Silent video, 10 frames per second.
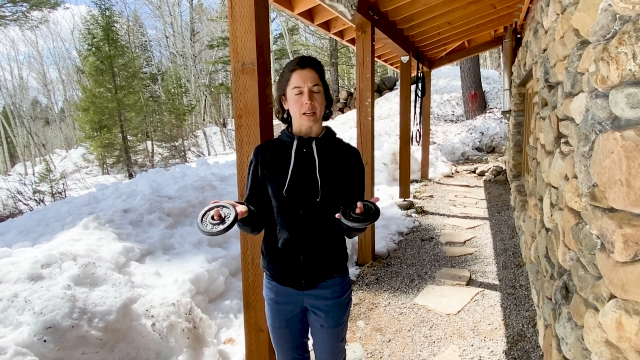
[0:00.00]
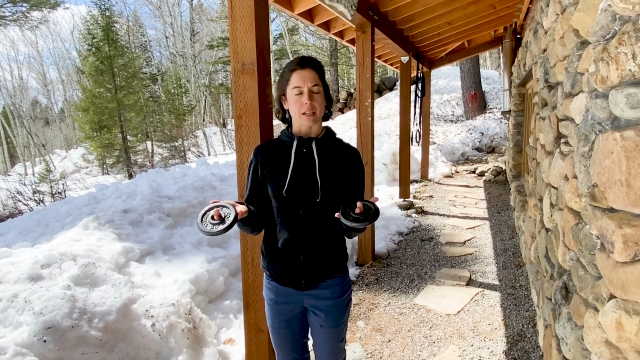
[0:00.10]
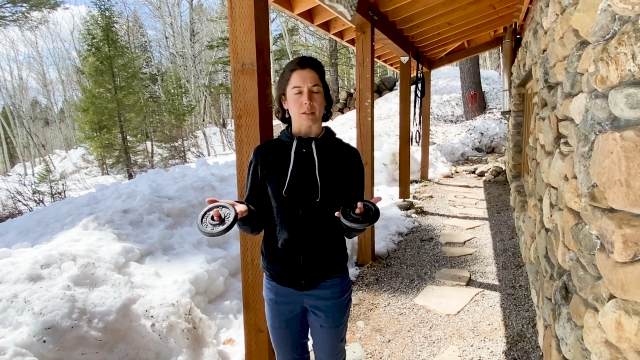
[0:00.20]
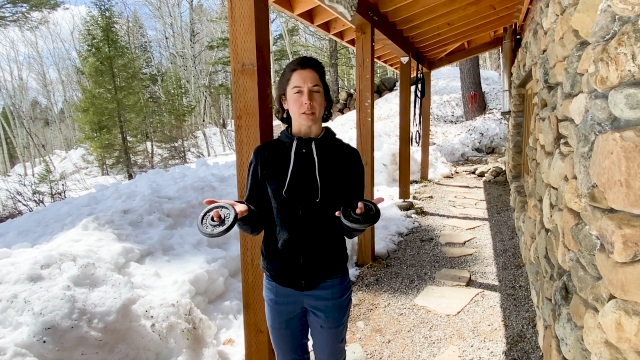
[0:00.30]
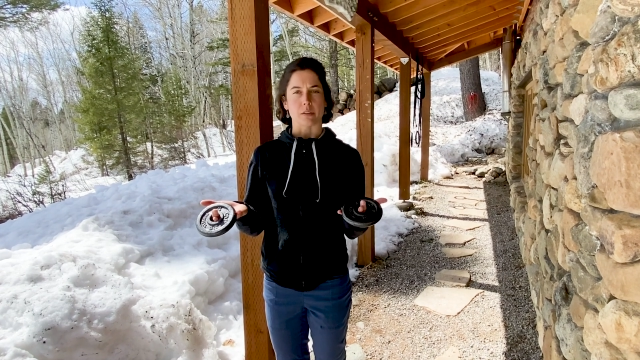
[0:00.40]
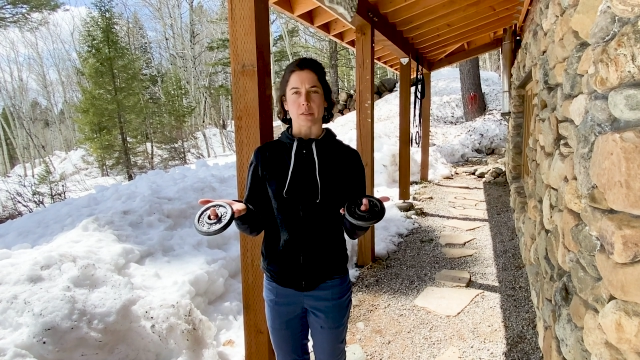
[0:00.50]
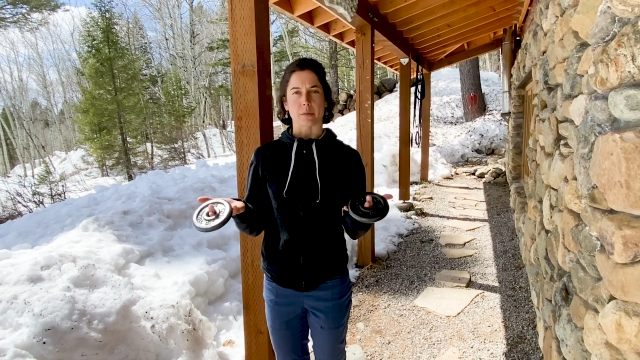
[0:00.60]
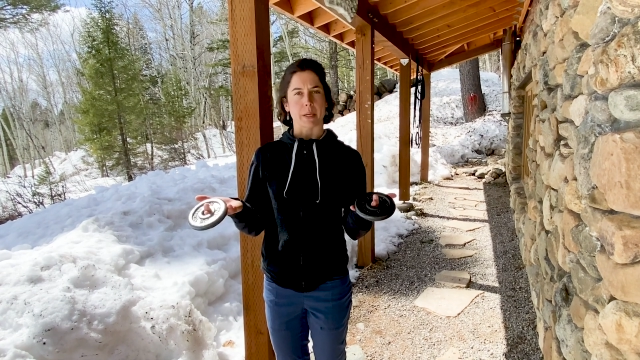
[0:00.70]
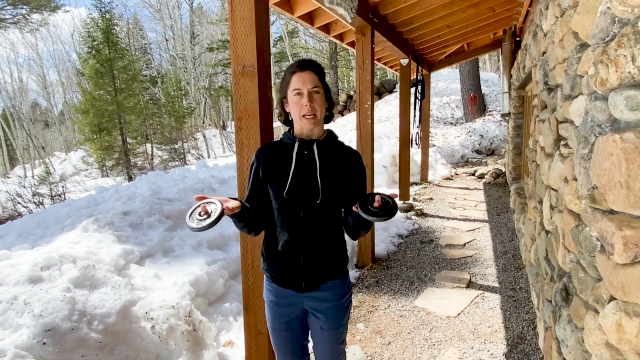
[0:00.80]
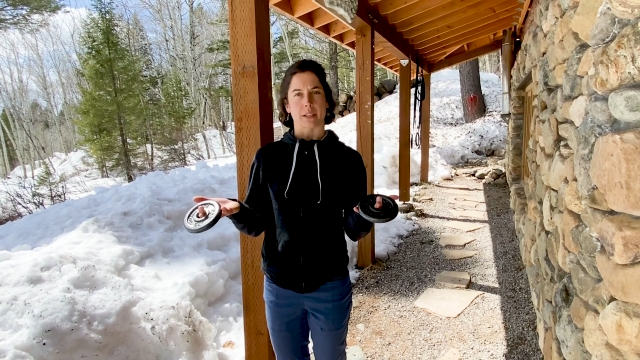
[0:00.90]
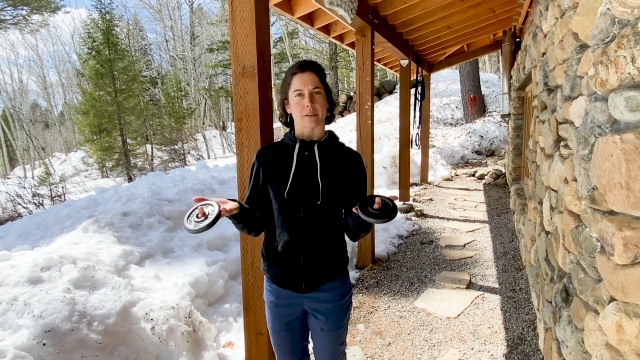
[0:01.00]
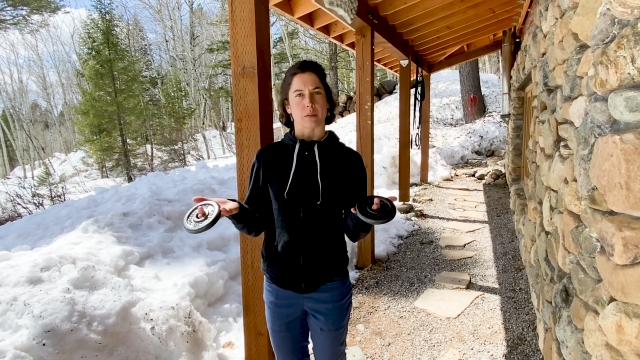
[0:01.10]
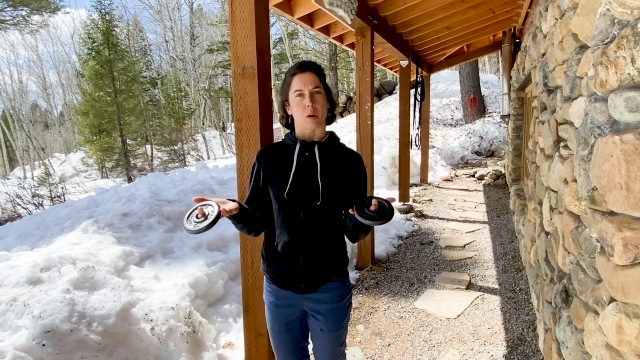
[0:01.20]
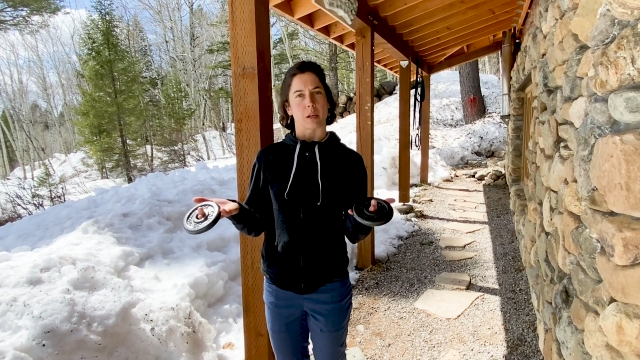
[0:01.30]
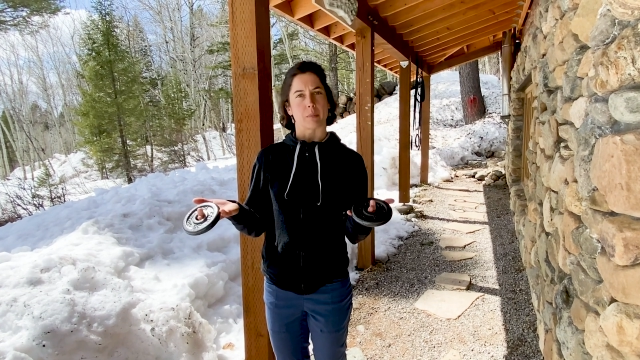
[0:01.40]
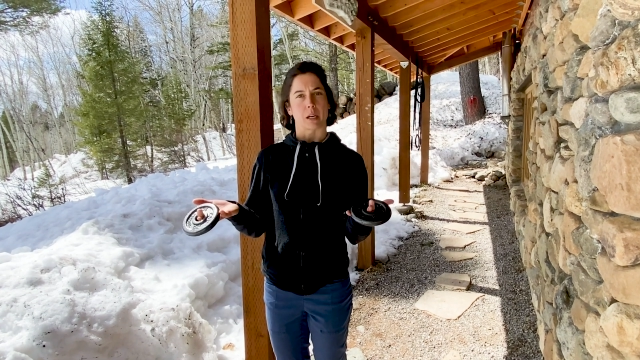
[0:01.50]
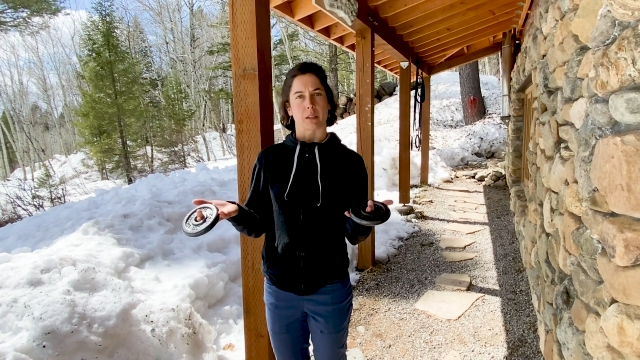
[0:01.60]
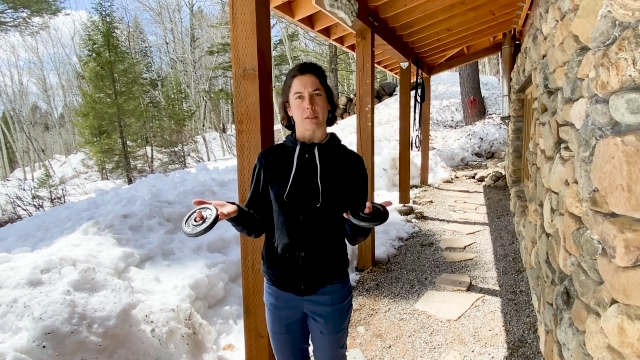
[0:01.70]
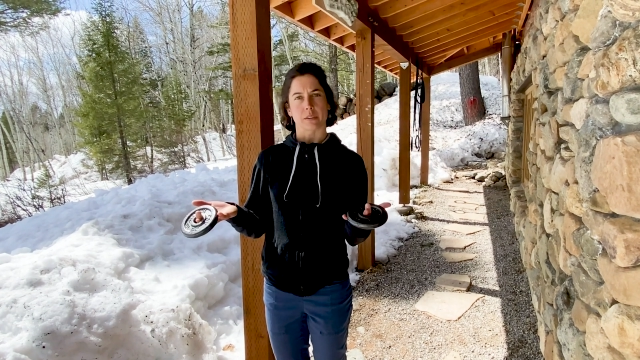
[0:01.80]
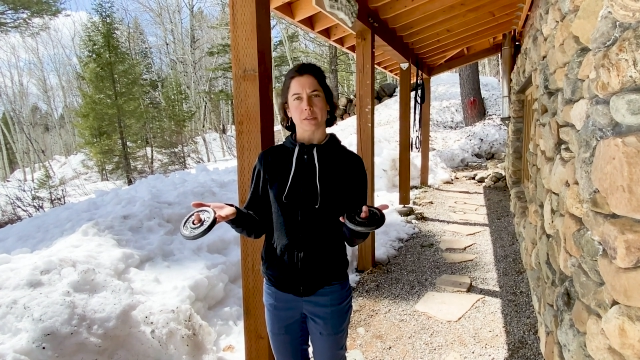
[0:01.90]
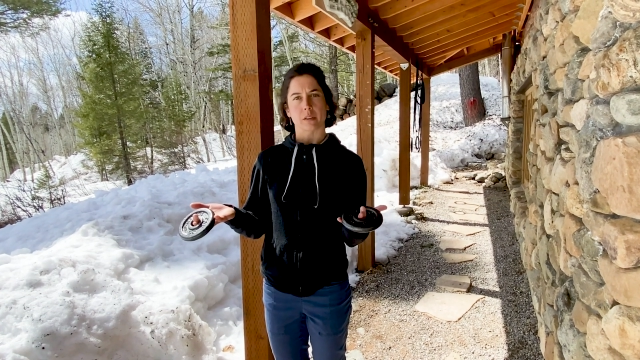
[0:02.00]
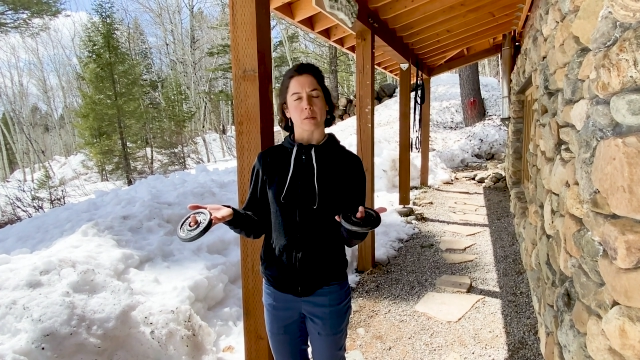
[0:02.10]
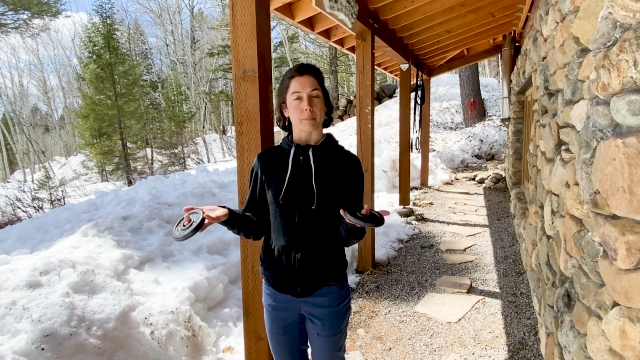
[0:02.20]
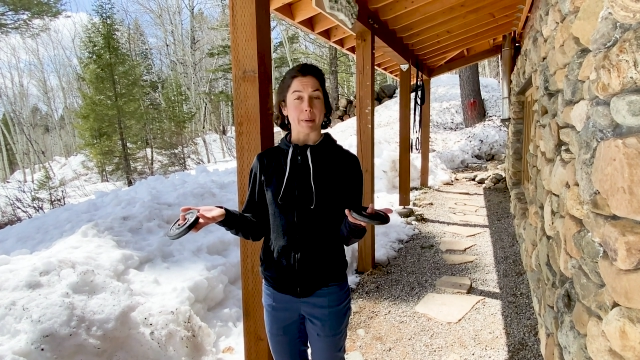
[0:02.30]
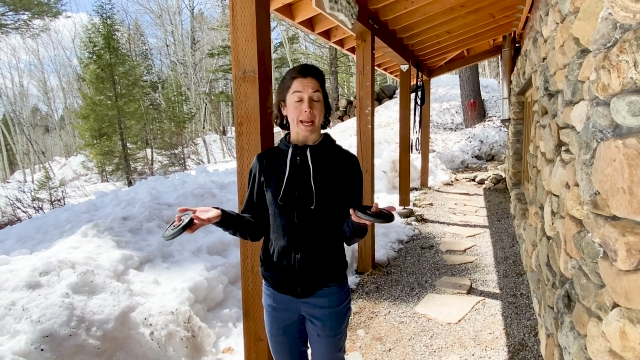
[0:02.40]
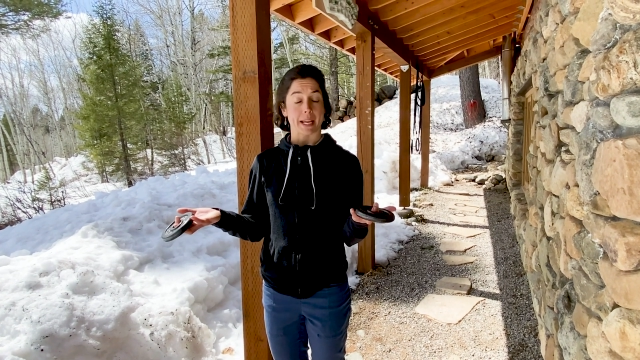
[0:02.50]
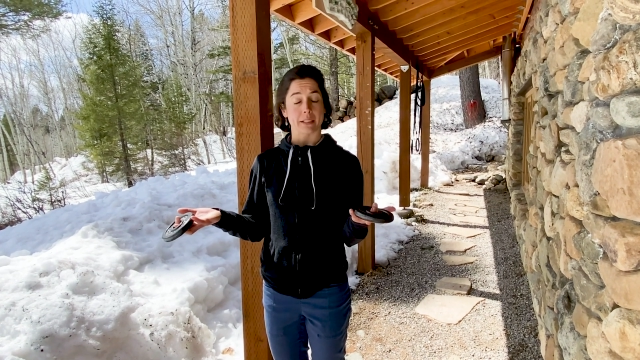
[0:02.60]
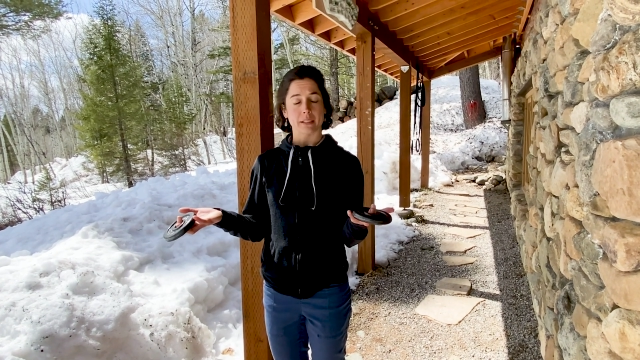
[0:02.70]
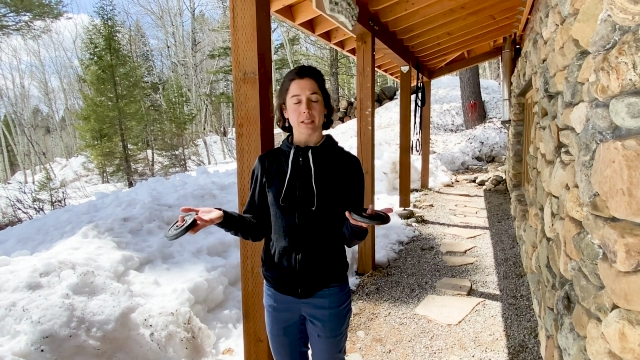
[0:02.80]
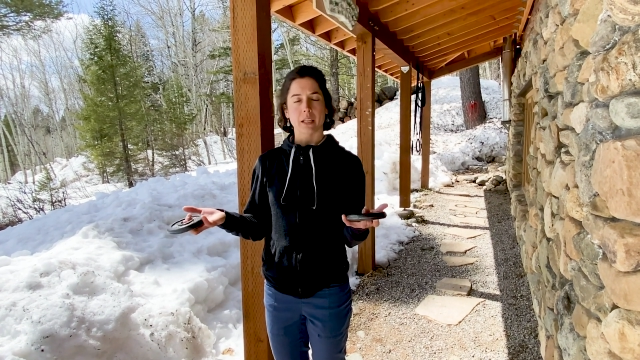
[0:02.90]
You can use soup cans or water bottles or band.